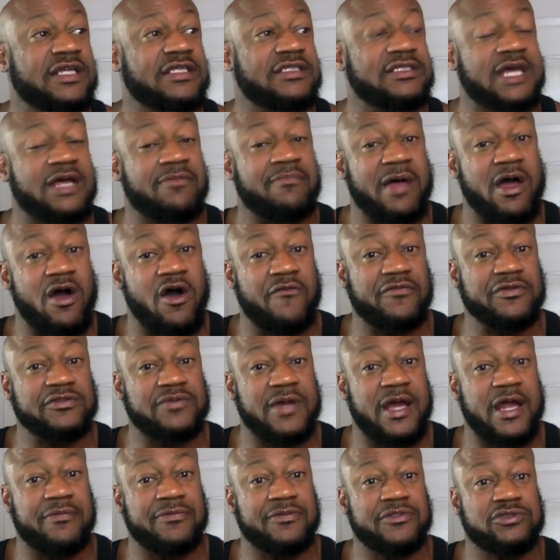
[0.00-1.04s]
He's at my office
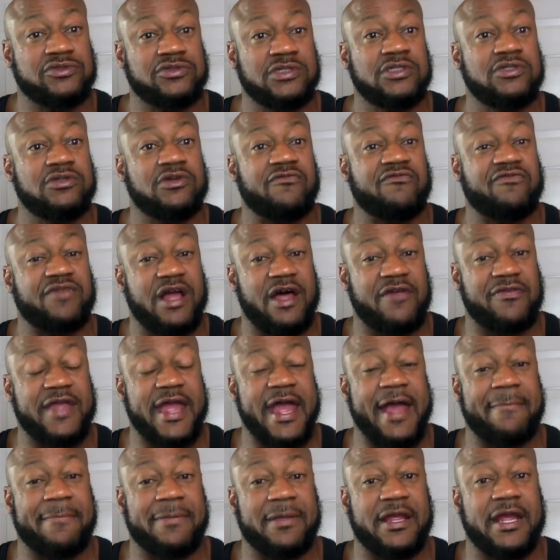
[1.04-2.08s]
right up the street. You can fill out
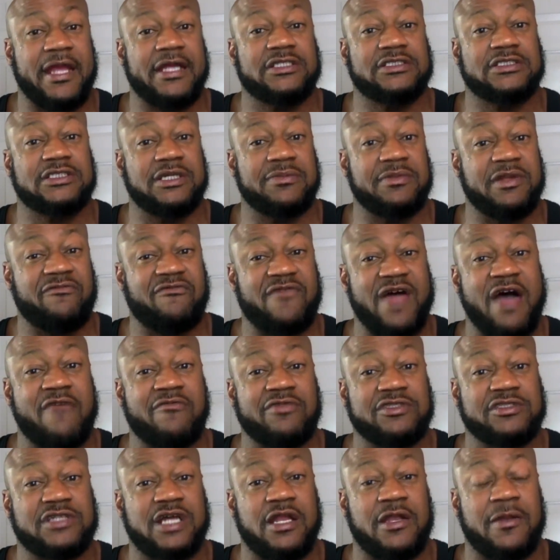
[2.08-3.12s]
the application. Give me the
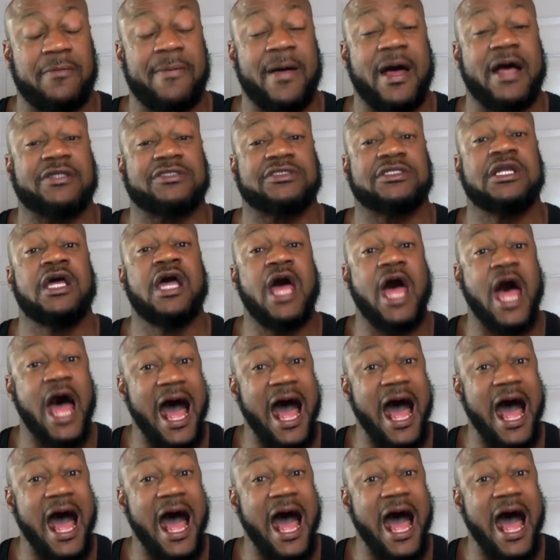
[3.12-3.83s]
$500 deposit.